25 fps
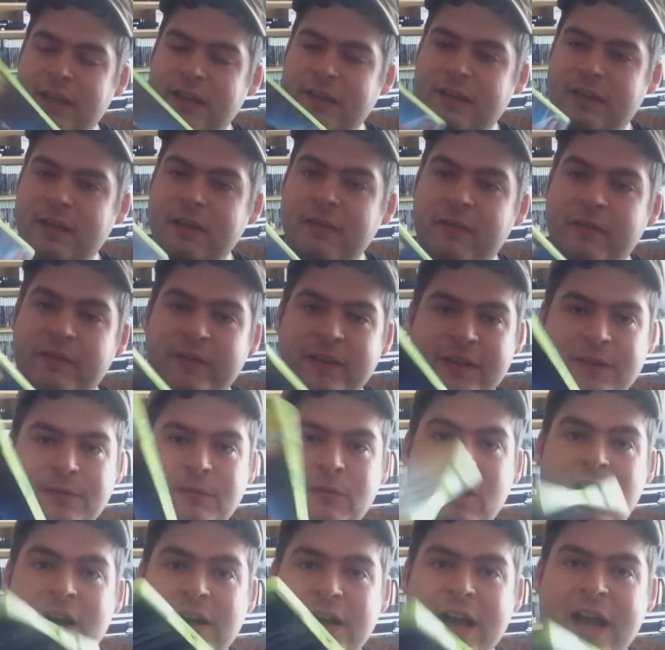that's another reason
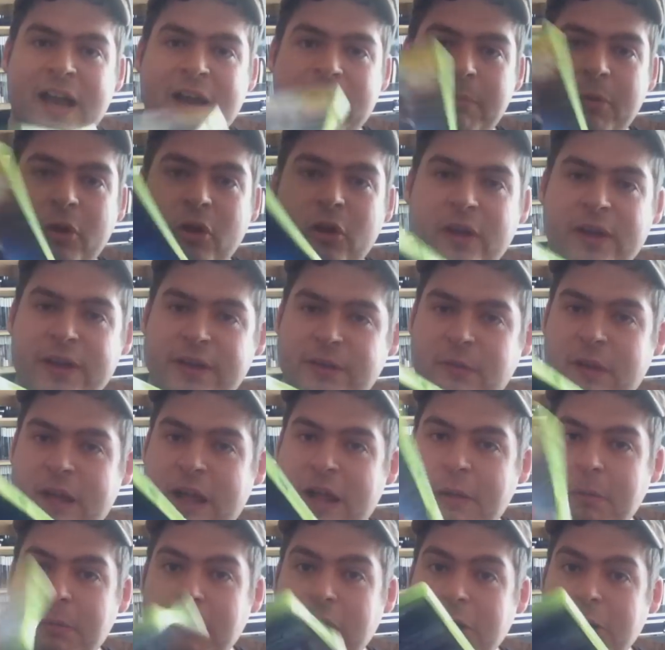why I kind of bought it as
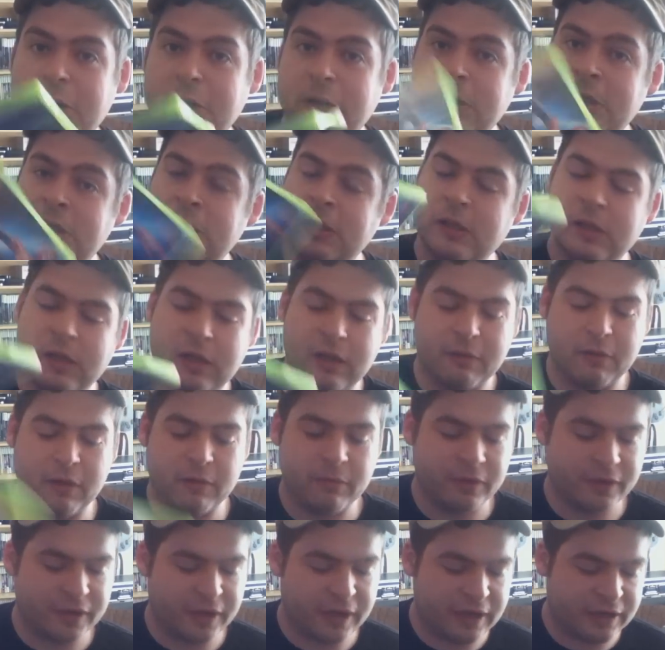well. But oh
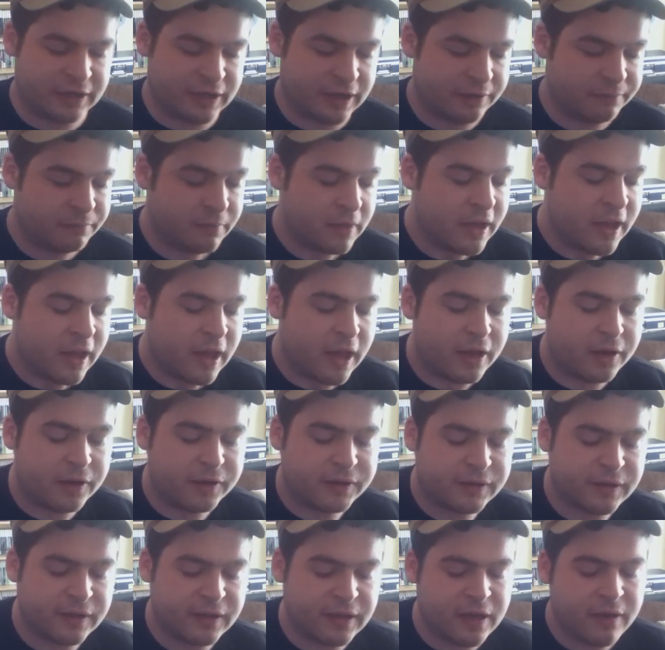well, what can you do? And
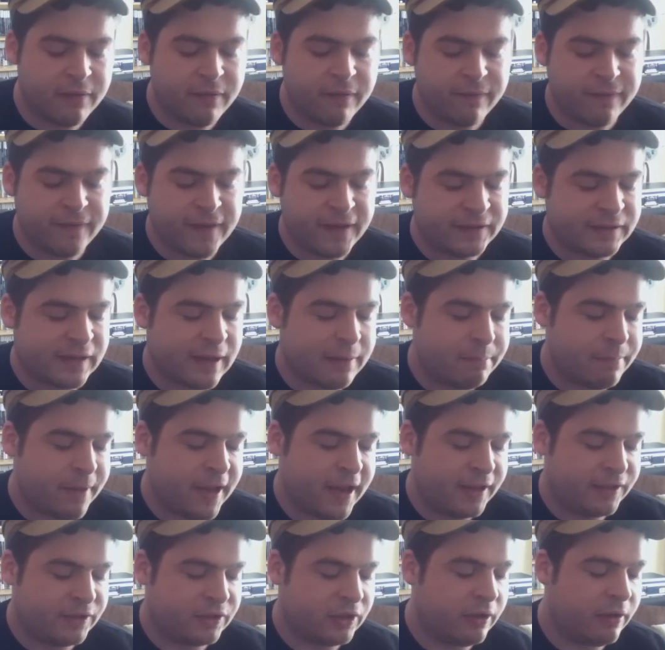also, the other things I
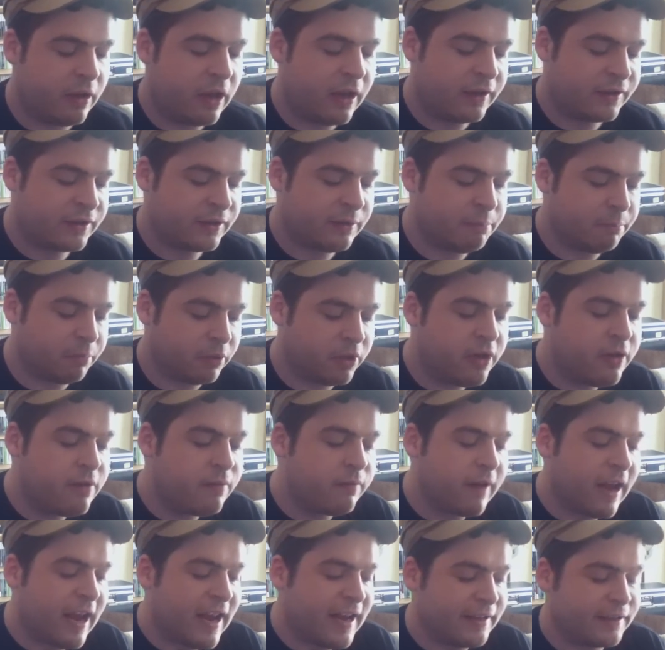picked up are some
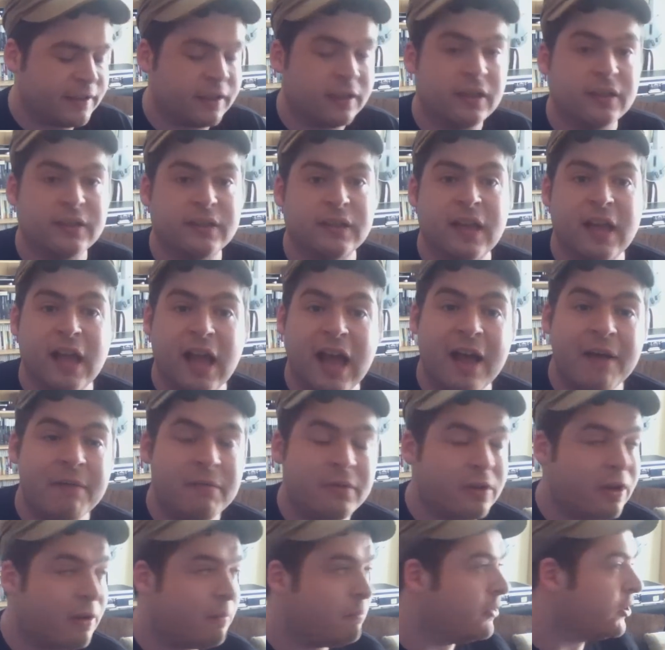Blu-rays, because I
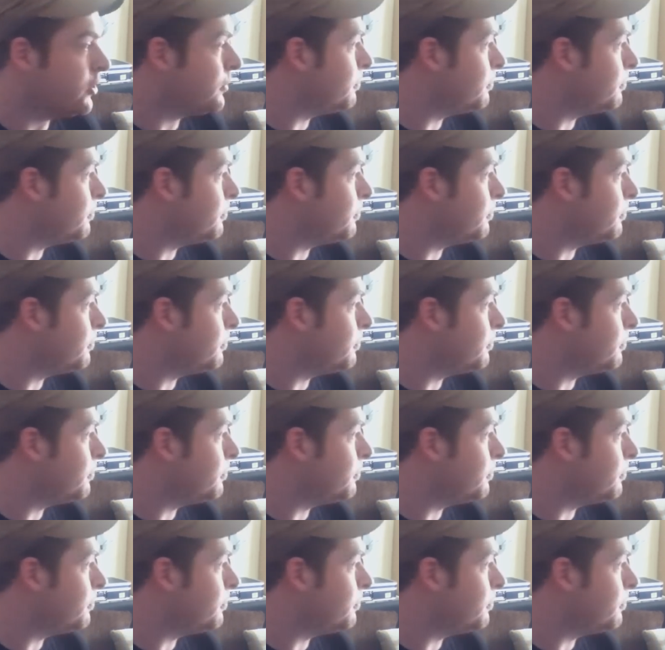haven't got